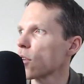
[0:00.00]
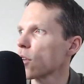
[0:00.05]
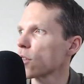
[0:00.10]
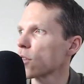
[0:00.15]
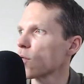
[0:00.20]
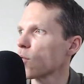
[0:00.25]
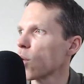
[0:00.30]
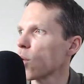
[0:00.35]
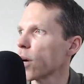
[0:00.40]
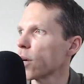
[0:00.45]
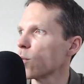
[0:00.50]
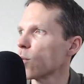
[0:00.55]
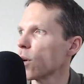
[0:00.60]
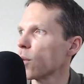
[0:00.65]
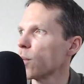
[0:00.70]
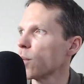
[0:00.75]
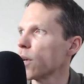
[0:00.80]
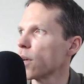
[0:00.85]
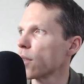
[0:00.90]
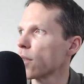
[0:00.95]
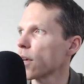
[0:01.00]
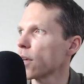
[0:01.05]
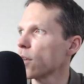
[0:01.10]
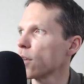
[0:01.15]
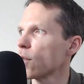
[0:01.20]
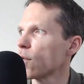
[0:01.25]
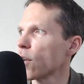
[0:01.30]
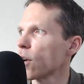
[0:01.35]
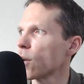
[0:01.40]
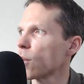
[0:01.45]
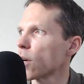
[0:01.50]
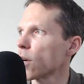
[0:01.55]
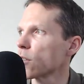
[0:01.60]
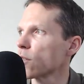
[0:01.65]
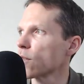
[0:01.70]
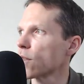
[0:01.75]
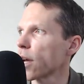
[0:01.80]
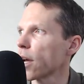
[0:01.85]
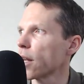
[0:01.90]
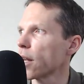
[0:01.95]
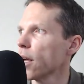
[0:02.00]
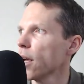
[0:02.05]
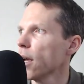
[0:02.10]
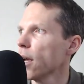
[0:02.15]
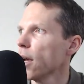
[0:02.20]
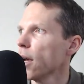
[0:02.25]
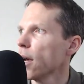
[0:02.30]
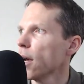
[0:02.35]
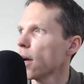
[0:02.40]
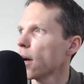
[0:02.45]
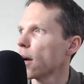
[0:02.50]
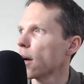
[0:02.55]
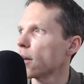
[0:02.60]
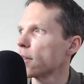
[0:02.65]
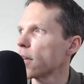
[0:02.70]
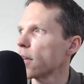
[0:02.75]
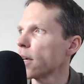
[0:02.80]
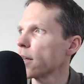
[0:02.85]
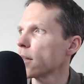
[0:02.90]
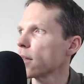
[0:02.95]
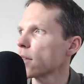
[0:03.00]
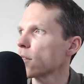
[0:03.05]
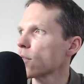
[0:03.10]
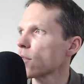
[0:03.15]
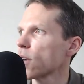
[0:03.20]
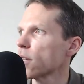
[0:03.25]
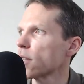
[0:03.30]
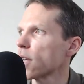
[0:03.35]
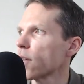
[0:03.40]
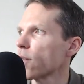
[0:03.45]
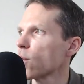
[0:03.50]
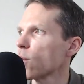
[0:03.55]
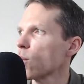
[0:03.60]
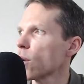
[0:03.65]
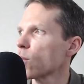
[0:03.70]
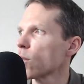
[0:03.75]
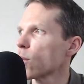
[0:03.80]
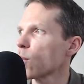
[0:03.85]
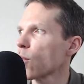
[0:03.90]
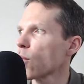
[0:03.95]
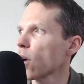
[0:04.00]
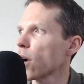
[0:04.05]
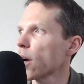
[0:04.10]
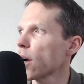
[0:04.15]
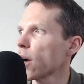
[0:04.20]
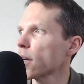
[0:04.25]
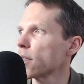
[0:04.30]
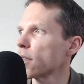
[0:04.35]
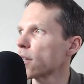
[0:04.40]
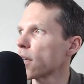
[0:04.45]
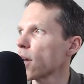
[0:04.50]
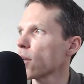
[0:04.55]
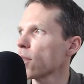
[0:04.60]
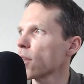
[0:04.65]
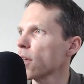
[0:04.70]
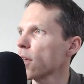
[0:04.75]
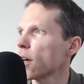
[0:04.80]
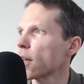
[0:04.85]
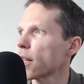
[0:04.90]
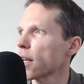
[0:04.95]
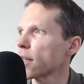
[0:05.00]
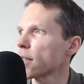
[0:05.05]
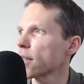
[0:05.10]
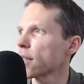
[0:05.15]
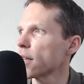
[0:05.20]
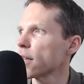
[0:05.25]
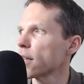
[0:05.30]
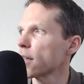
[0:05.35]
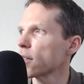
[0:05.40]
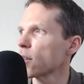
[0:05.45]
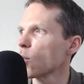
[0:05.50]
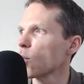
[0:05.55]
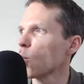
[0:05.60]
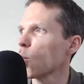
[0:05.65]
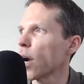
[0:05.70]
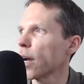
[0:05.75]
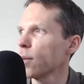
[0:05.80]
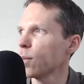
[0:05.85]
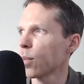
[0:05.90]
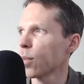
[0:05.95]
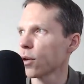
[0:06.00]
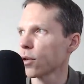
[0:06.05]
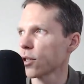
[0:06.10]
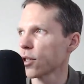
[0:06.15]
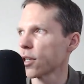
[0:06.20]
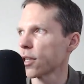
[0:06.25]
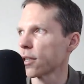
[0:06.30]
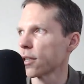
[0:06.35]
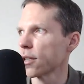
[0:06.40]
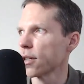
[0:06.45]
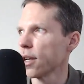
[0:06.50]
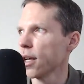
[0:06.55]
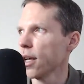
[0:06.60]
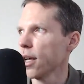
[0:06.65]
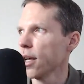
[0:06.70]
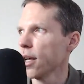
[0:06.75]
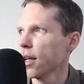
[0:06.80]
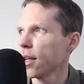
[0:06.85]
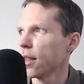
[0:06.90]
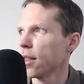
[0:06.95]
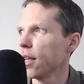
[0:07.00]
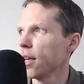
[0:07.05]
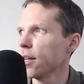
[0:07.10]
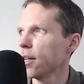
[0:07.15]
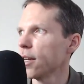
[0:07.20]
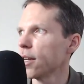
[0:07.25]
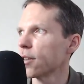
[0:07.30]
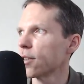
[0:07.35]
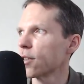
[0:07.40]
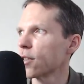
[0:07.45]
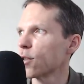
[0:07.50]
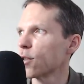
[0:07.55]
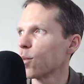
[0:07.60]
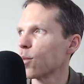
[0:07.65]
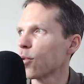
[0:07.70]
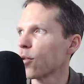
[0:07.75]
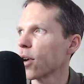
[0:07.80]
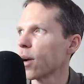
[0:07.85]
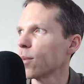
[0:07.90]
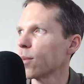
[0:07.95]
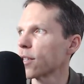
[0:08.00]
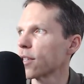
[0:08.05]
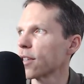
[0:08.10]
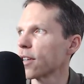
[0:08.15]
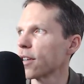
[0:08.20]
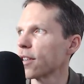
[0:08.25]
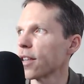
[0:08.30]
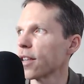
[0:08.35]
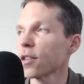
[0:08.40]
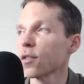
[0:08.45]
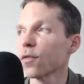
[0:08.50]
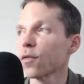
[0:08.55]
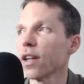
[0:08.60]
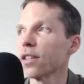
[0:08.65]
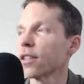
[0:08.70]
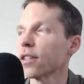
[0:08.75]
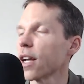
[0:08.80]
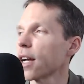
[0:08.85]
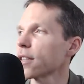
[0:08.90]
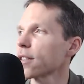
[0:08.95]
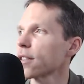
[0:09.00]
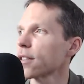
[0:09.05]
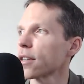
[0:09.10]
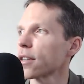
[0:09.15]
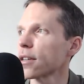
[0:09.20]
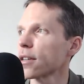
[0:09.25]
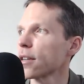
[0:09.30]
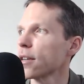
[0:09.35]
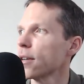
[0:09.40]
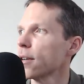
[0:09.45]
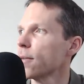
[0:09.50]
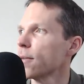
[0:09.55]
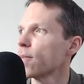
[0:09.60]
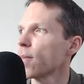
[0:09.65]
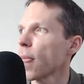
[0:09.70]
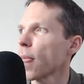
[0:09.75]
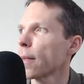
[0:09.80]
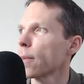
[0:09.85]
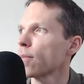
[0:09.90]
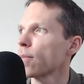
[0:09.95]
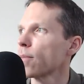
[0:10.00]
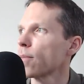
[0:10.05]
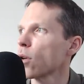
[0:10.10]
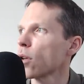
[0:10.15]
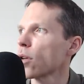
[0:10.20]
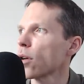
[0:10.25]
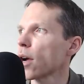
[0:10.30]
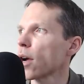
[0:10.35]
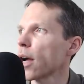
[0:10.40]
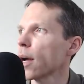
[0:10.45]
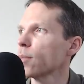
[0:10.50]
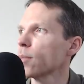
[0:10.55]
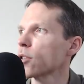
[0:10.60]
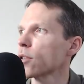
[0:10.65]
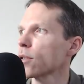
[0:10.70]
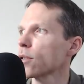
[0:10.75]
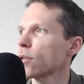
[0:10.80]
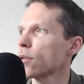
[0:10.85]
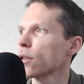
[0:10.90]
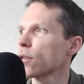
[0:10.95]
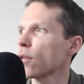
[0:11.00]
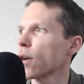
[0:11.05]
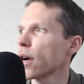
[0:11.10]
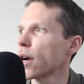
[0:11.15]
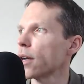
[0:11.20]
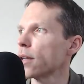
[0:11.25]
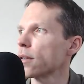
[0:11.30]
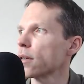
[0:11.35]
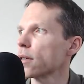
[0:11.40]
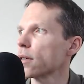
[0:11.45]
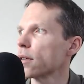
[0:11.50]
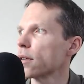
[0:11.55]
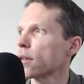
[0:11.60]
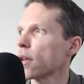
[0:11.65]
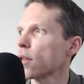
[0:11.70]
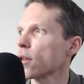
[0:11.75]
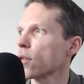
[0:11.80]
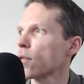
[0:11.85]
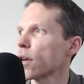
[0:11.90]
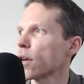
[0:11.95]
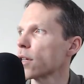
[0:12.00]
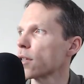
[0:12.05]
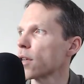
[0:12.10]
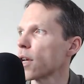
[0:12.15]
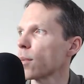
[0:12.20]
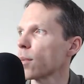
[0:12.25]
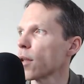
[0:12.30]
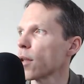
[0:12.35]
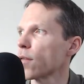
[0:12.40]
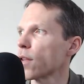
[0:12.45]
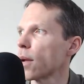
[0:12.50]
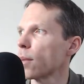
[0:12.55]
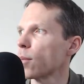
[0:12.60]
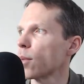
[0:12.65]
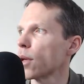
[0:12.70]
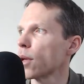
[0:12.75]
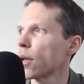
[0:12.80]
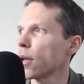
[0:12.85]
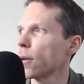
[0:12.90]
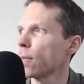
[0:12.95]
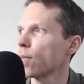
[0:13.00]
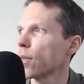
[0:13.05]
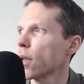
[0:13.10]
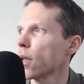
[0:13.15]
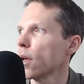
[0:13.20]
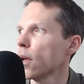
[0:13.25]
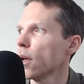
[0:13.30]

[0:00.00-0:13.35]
to the cause of white well-being. Thank you very much for that. Dataless writes, everyone with pride is healthy unless it is a white person. Then it is supremacy. That's fantastic. You all are absolutely right. Another great example of an MP.